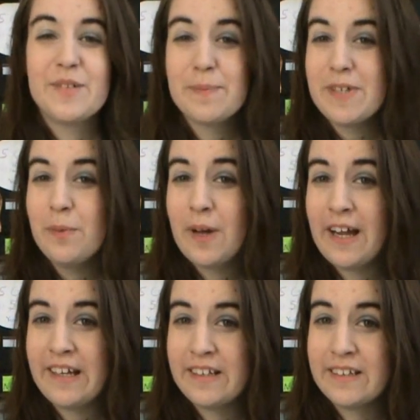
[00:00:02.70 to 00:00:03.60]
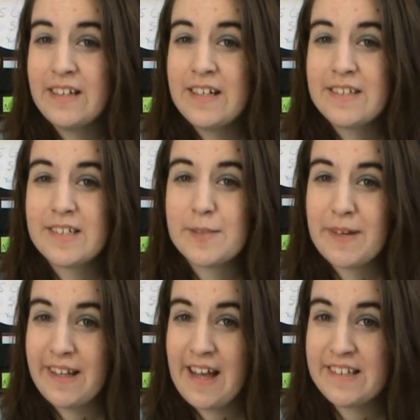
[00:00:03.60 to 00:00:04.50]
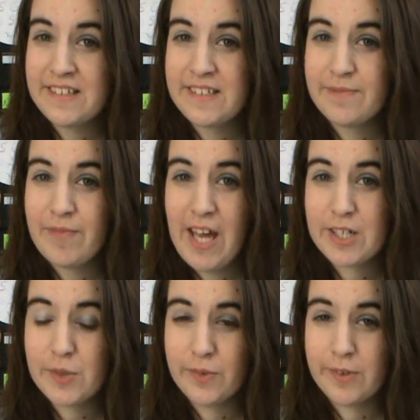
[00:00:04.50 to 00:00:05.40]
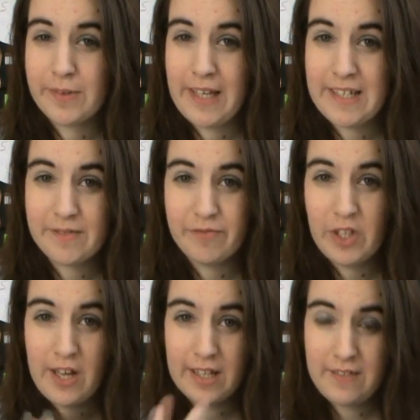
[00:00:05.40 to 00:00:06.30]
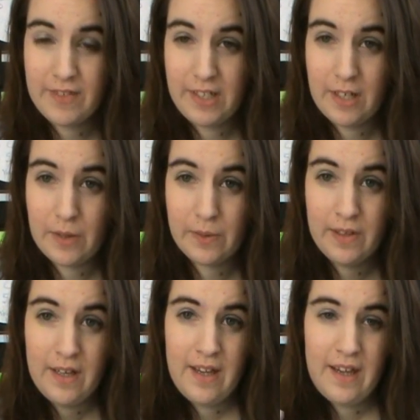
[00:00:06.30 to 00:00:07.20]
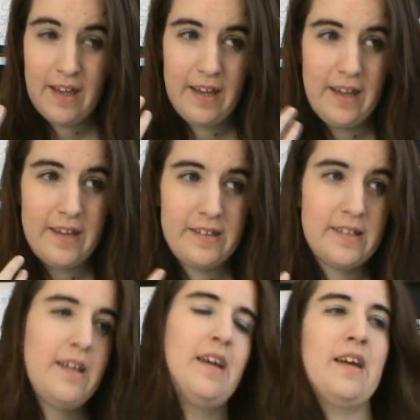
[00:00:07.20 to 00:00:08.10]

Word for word: So it's been a while since my last actual, like, vloggy video, and